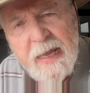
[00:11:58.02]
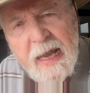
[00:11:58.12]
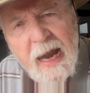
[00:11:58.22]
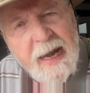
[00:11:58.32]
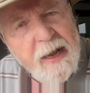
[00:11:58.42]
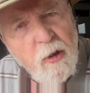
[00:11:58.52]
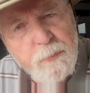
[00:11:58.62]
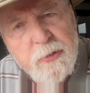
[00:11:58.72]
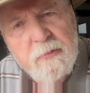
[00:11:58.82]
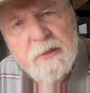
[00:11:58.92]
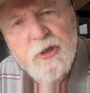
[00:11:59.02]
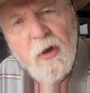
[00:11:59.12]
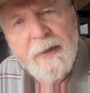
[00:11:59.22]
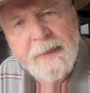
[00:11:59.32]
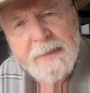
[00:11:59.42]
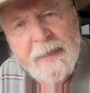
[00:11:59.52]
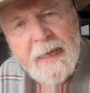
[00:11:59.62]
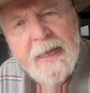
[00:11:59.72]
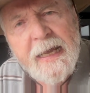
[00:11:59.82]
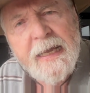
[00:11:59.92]
And I hope you enjoyed it.
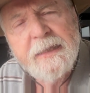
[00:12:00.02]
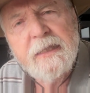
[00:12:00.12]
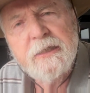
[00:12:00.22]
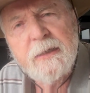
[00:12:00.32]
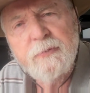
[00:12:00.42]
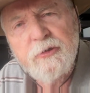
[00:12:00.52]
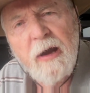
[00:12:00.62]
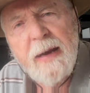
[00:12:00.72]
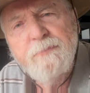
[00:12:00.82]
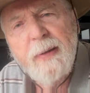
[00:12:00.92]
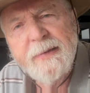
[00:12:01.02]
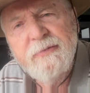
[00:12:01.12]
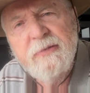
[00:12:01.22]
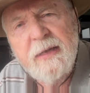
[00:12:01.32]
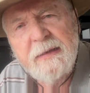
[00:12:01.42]
Hit the subscribe button,